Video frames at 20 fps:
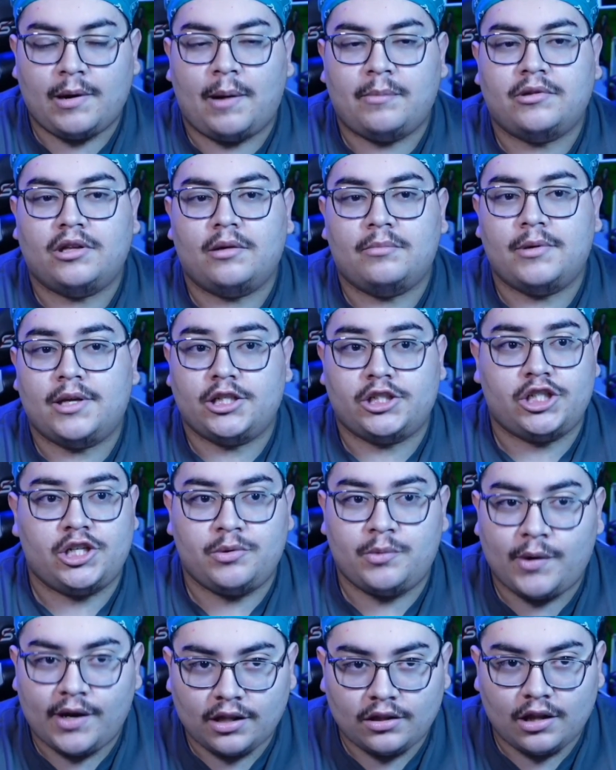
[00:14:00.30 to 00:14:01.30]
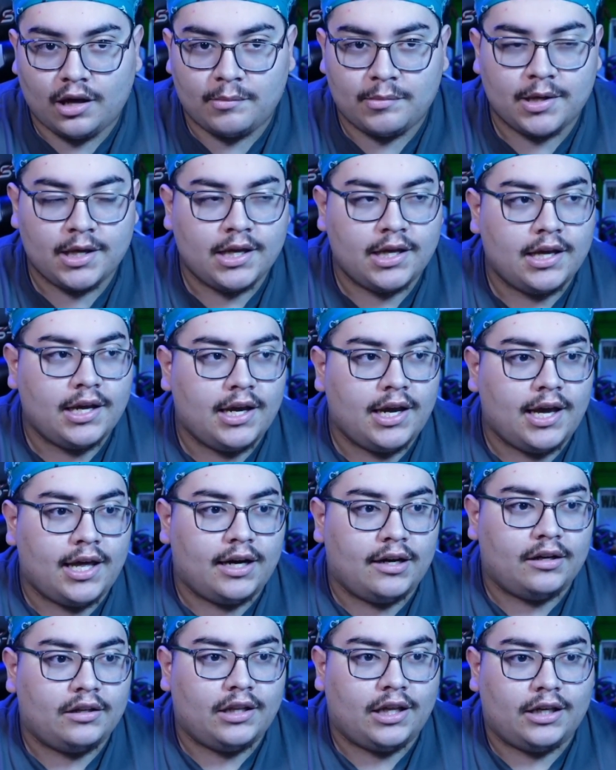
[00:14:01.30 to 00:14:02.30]
pops up and she wakes up
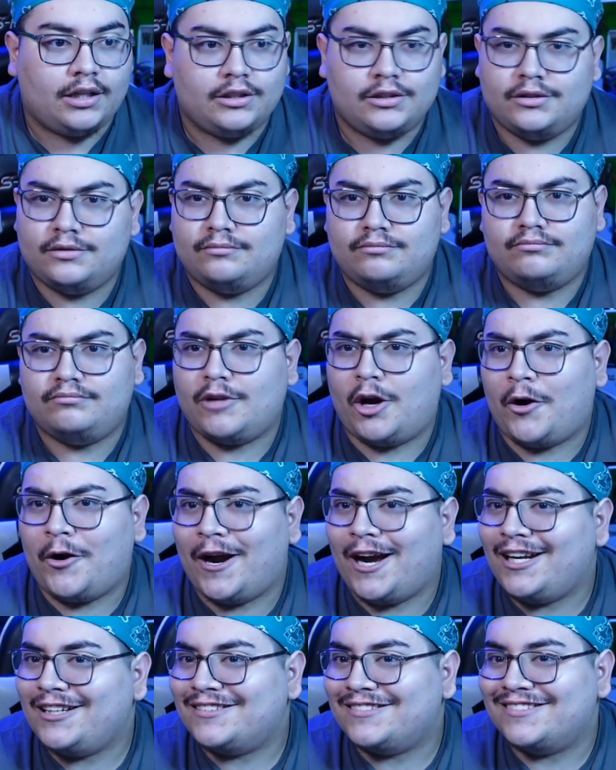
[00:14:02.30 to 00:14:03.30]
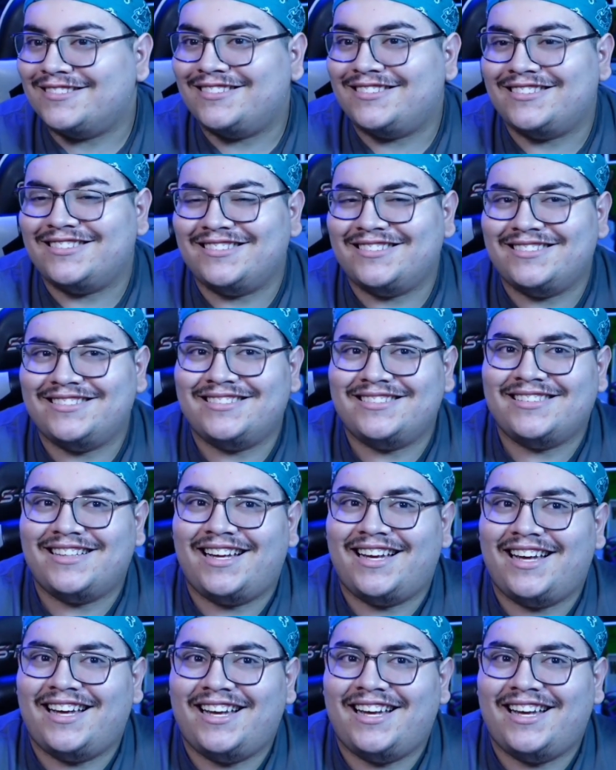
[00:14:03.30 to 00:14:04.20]
and it's like all right this is